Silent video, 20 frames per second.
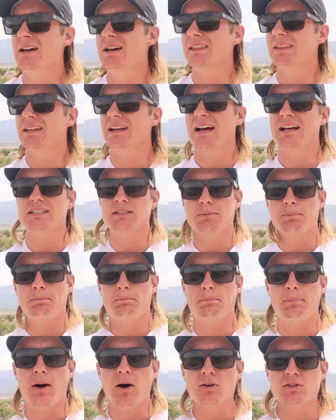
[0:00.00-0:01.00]
the nice
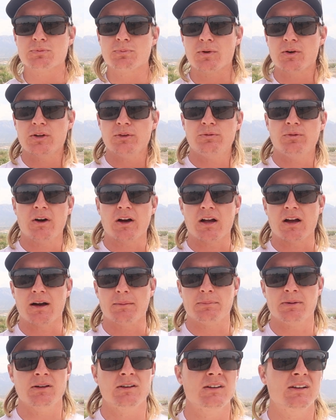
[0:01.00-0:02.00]
post-birdie
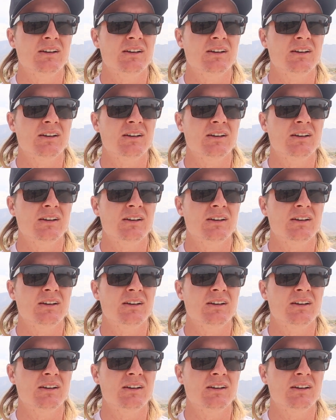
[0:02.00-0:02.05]
up.